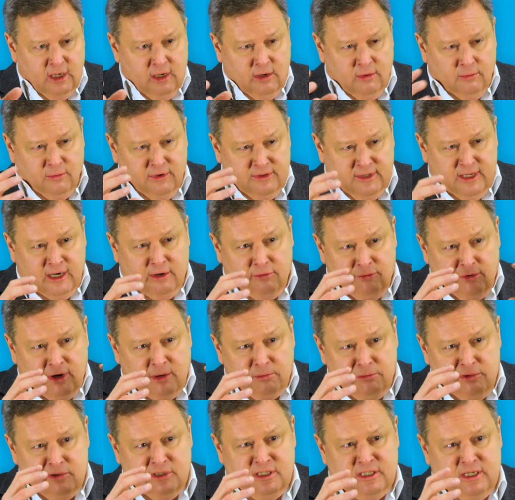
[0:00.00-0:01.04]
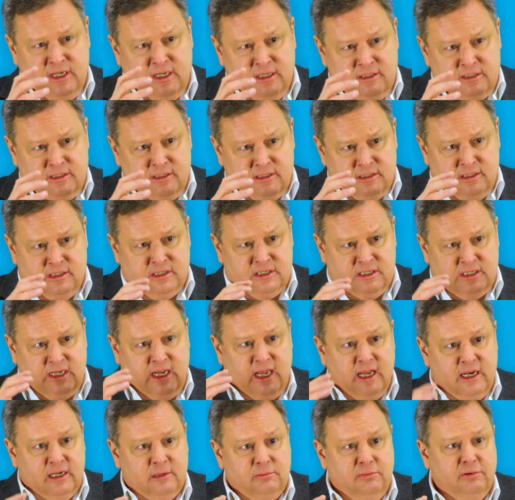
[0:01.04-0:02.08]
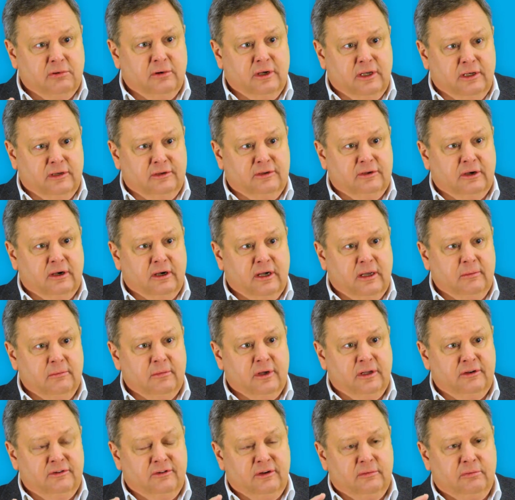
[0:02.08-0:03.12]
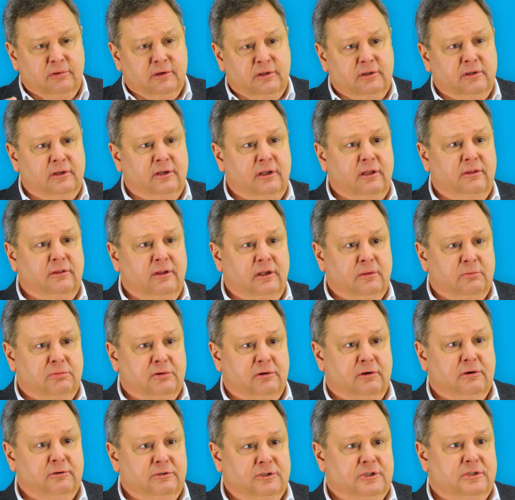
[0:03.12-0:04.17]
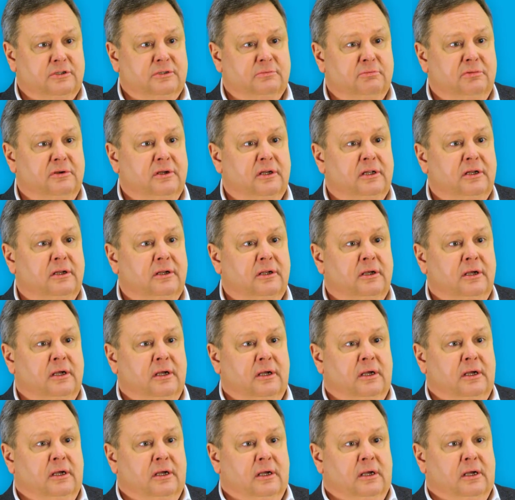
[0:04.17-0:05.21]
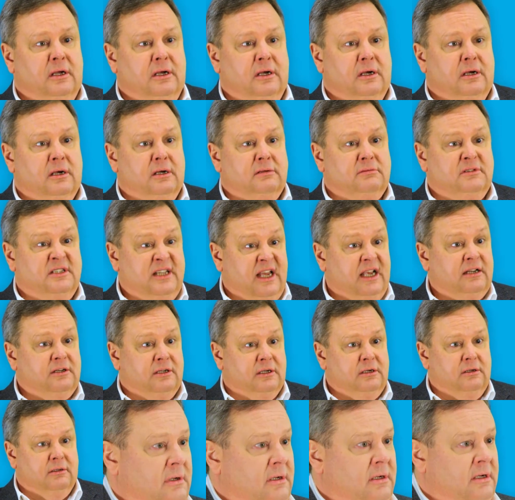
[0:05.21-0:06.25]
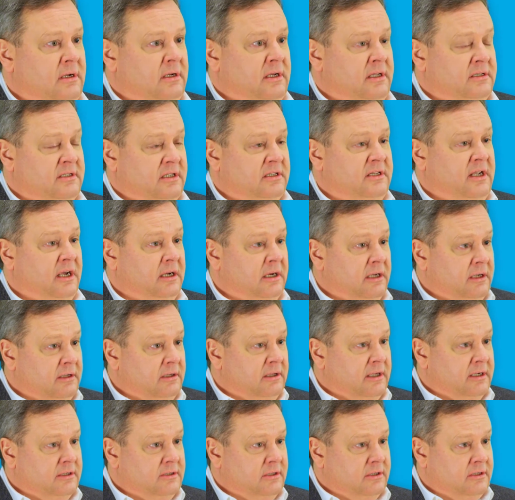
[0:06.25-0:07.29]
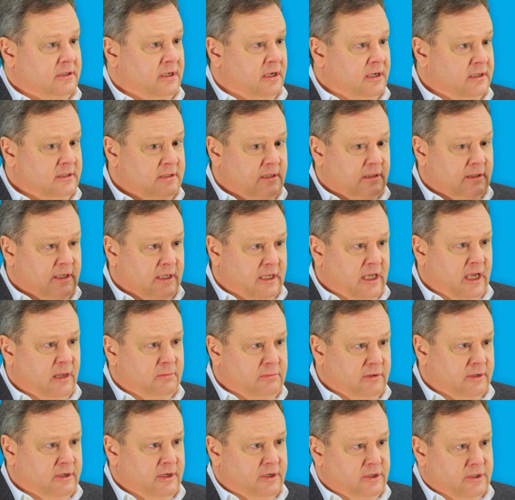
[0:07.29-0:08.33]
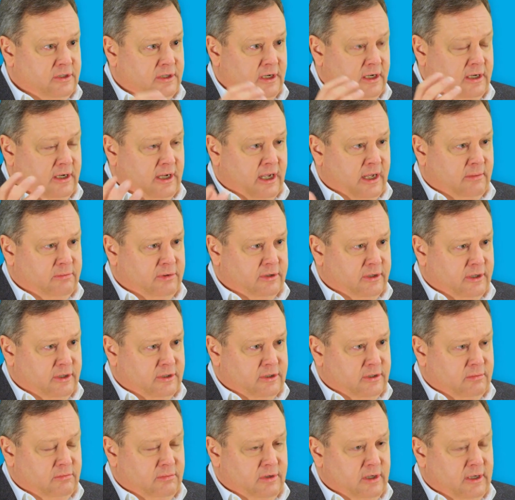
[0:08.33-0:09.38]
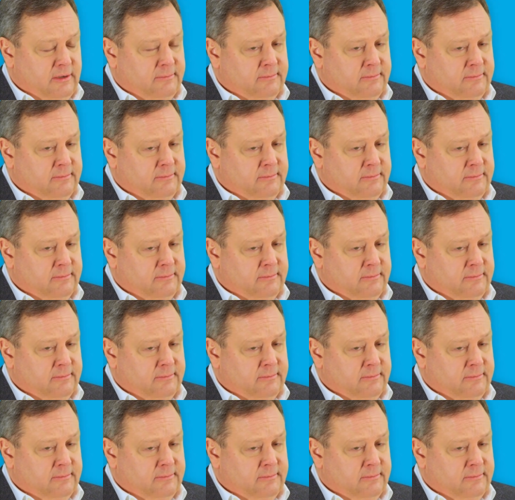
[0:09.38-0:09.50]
What that represents is a static point in time, and typically the approach has been technical. It's a technical exercise to link application A to application B.